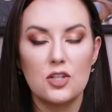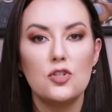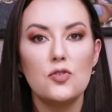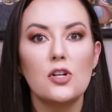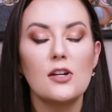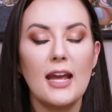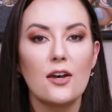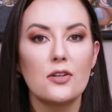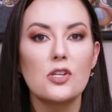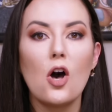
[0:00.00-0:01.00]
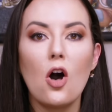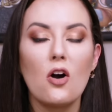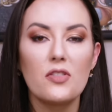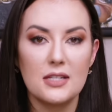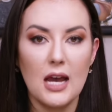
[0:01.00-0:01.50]
to do your nails
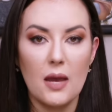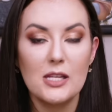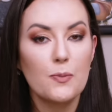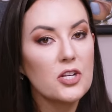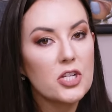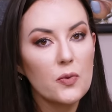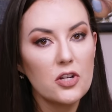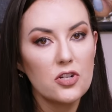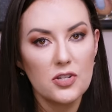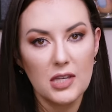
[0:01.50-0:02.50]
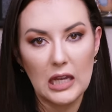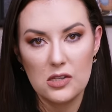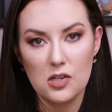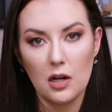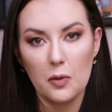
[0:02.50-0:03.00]
all the time, especially when you're just getting
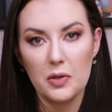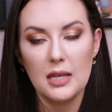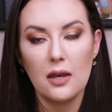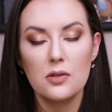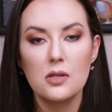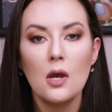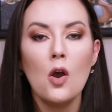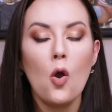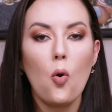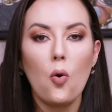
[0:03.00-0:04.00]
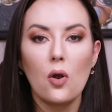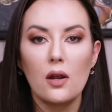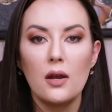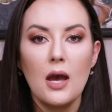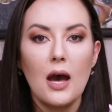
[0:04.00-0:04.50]
started with nails
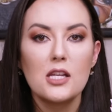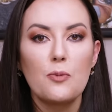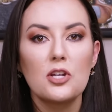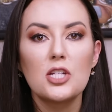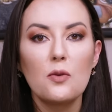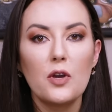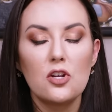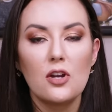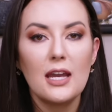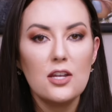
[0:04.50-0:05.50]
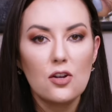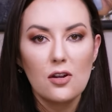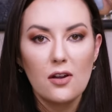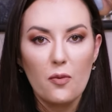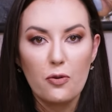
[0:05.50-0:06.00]
or especially when you're
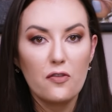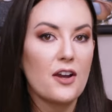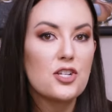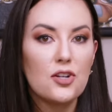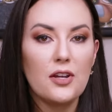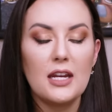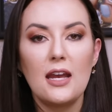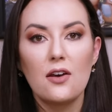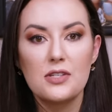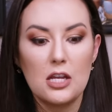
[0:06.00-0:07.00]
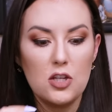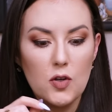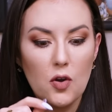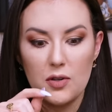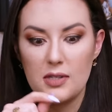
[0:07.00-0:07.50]
you're a professional at nails and you
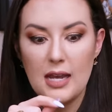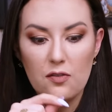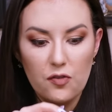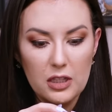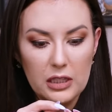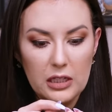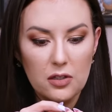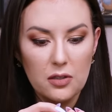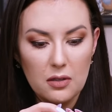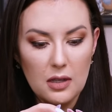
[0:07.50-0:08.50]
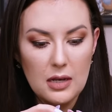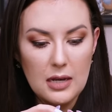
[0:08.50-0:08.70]
notice every little